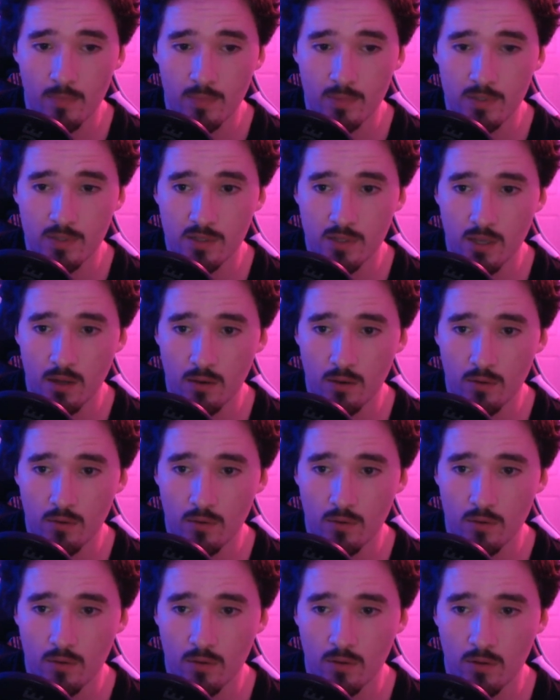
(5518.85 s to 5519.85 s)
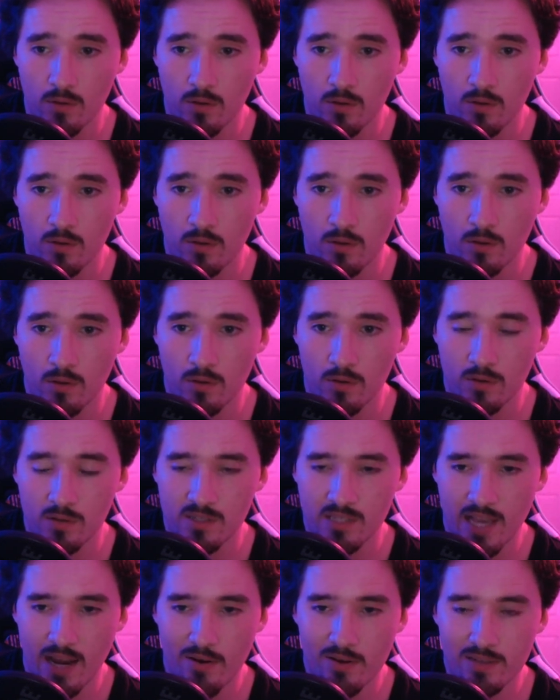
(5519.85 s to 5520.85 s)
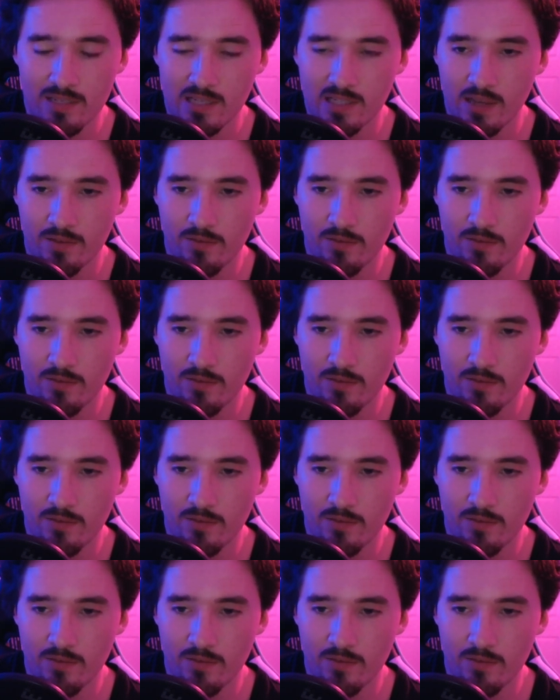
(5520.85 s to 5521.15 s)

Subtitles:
So, Sarah says, have you